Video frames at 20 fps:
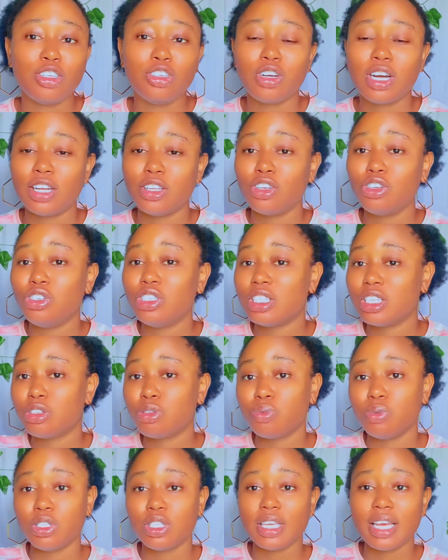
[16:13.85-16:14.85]
You cannot use
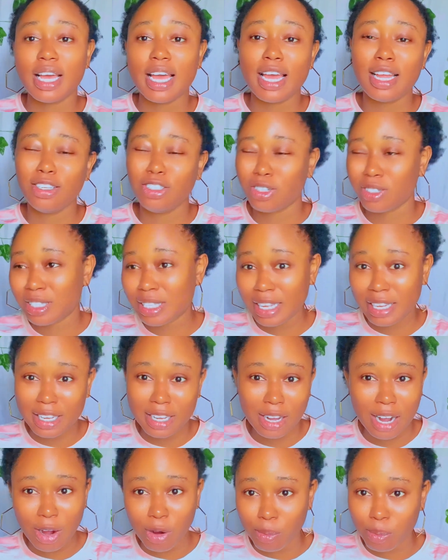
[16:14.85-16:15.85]
it with just
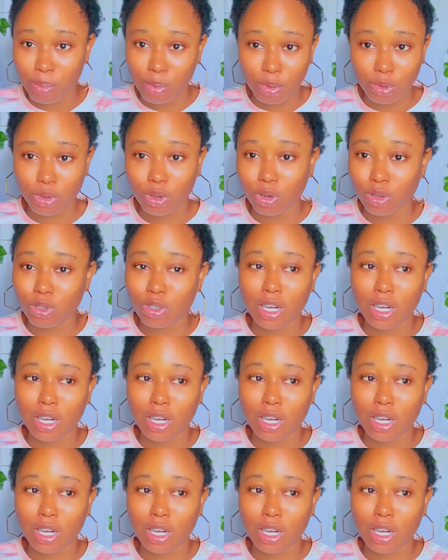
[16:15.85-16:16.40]
anyhow products.